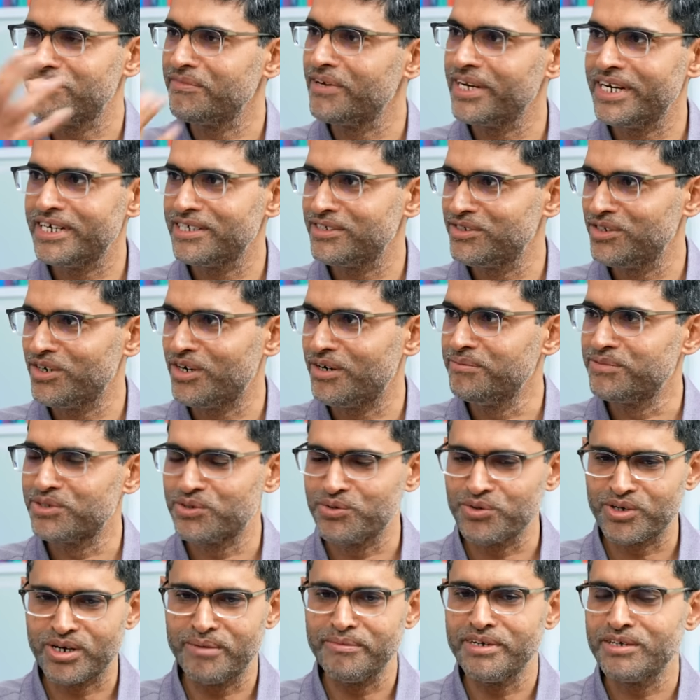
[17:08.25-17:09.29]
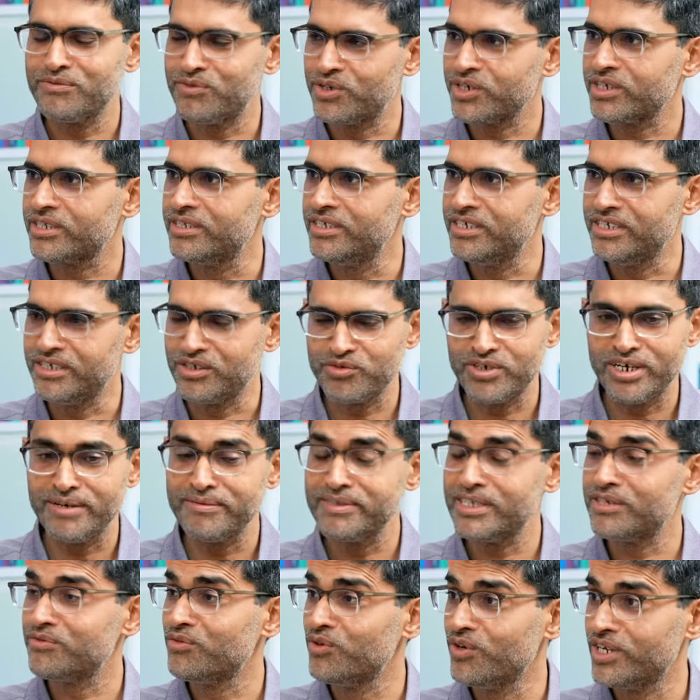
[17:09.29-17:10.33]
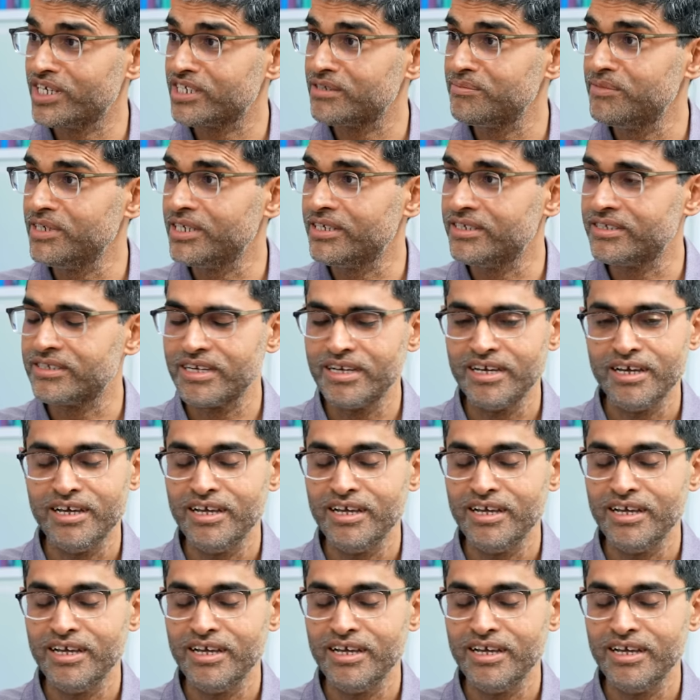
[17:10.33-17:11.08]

great jobs to come and work there to have that full experience.